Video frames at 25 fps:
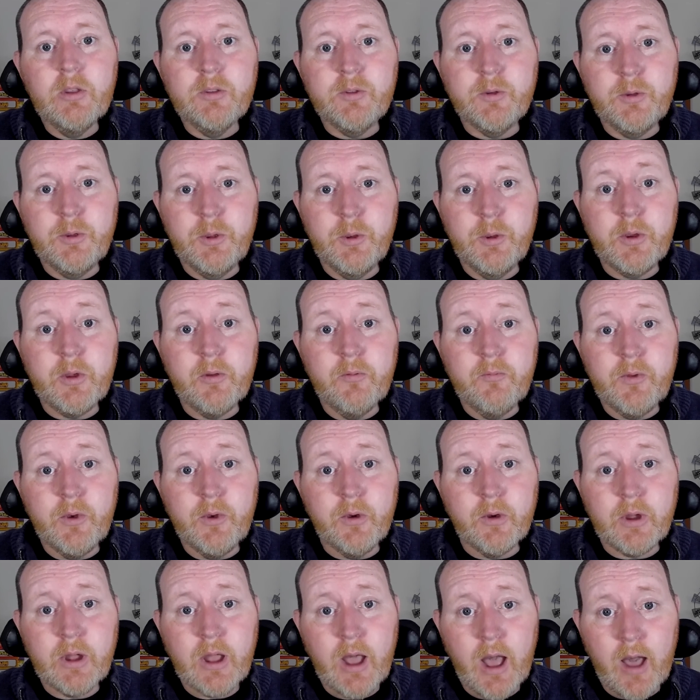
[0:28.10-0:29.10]
so you can
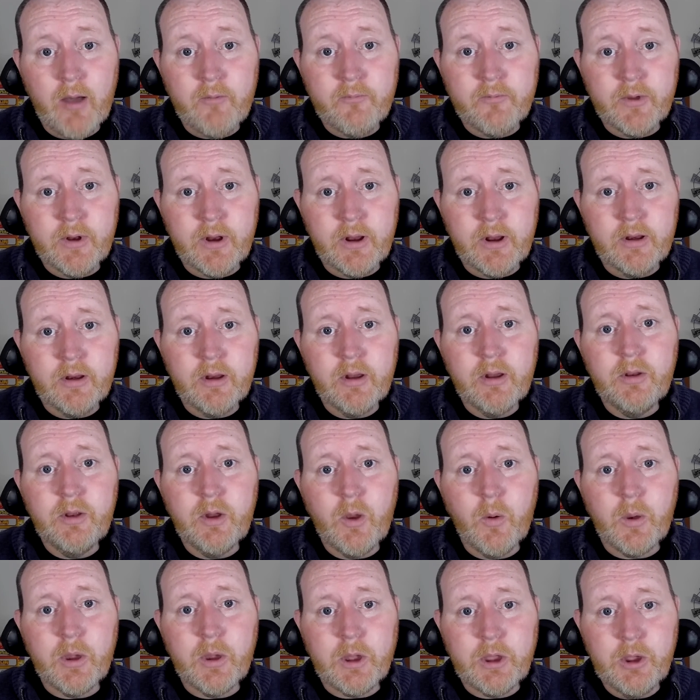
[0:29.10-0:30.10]
feel confident
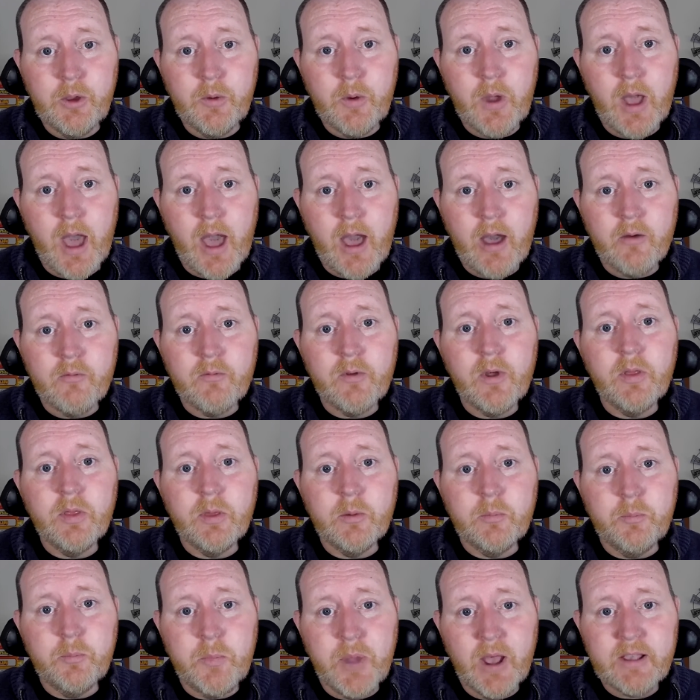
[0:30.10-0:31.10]
knowing you have
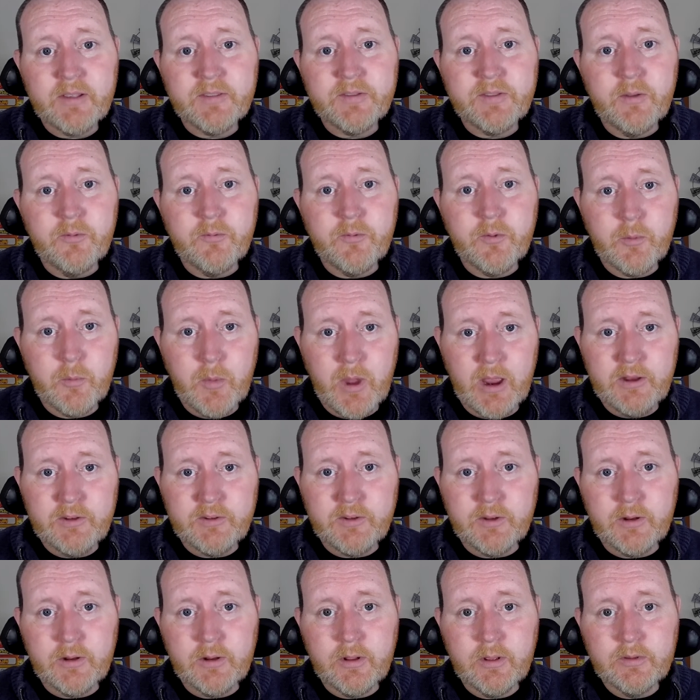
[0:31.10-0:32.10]
the best
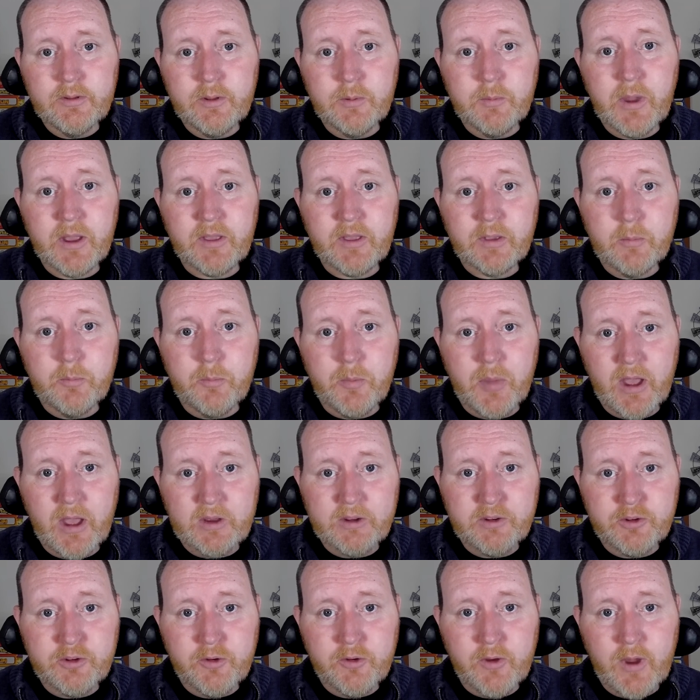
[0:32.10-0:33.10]
information to make the
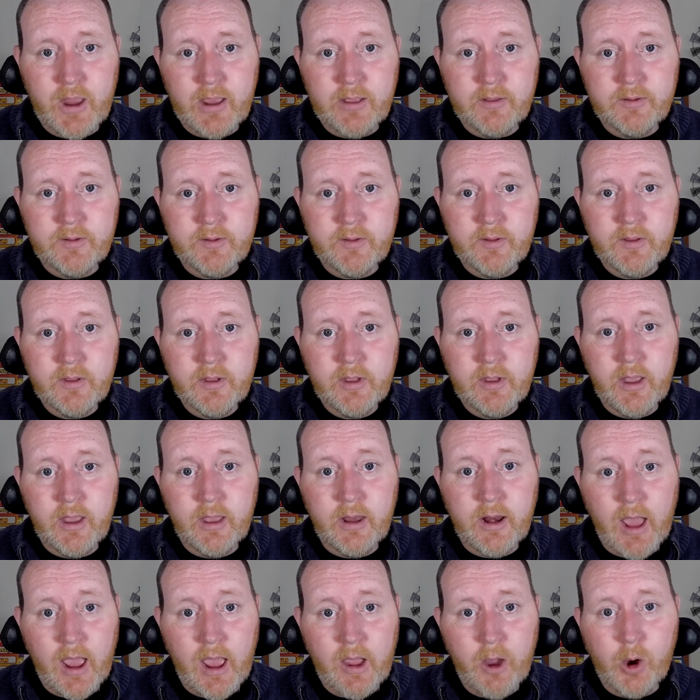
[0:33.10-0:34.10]
best trades.
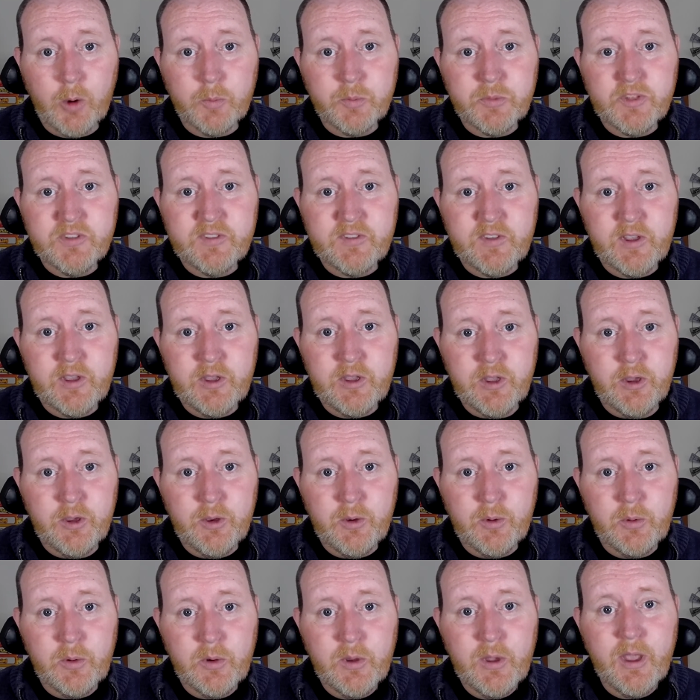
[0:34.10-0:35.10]
And I hope to see
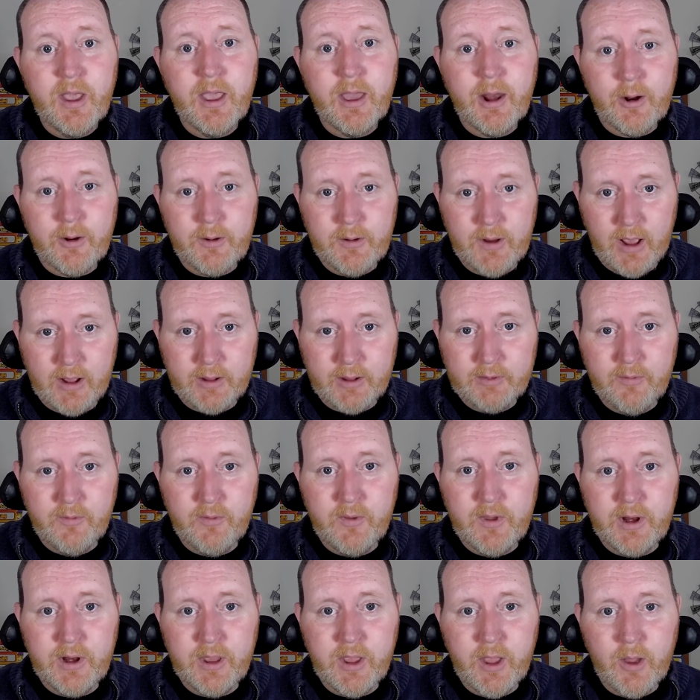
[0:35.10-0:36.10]
you in our next
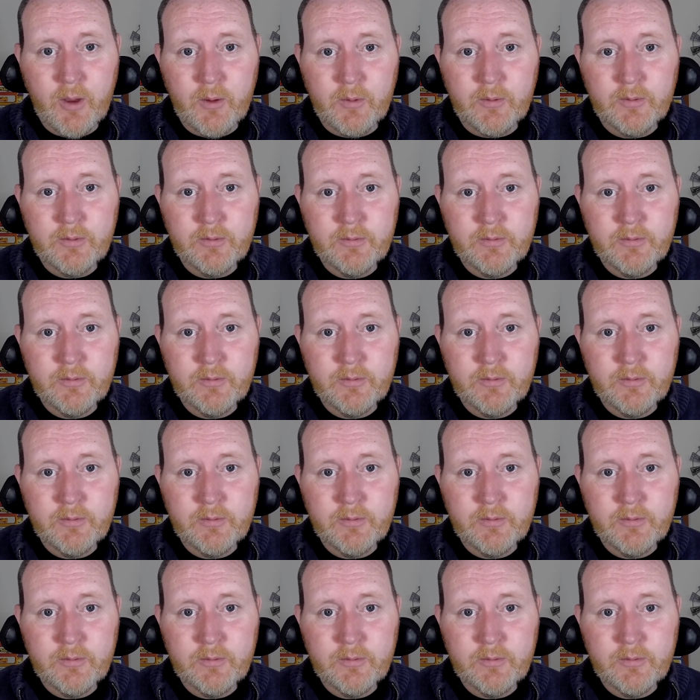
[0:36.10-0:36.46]
video.